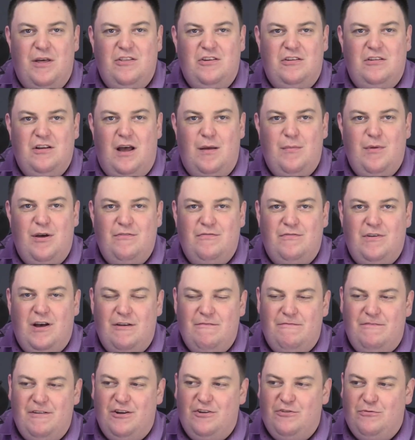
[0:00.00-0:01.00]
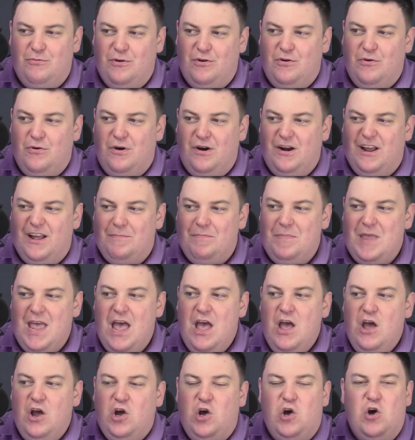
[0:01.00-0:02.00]
by the time I finish recording,
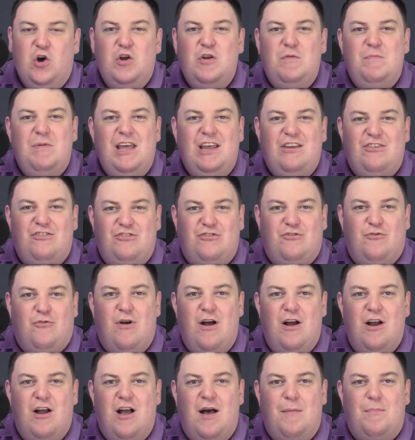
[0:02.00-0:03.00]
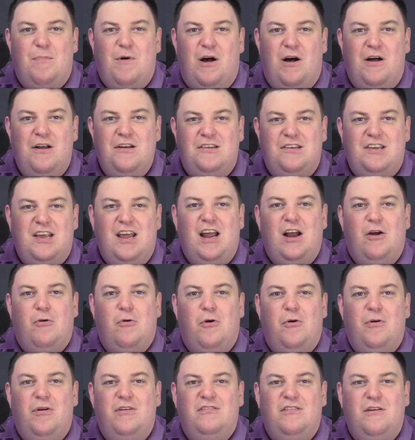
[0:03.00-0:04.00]
could be strung up on
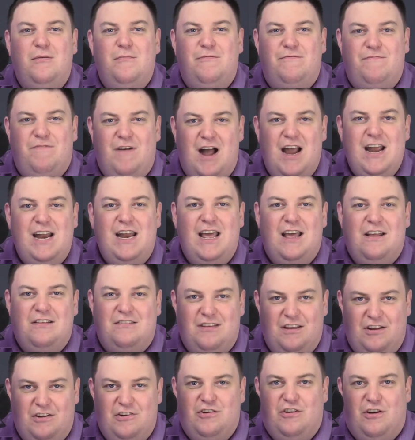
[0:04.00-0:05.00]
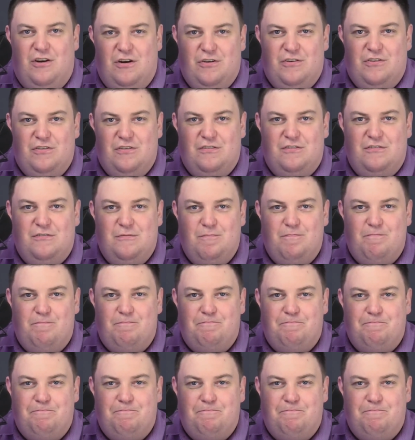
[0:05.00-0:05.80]
terrorism financing charges.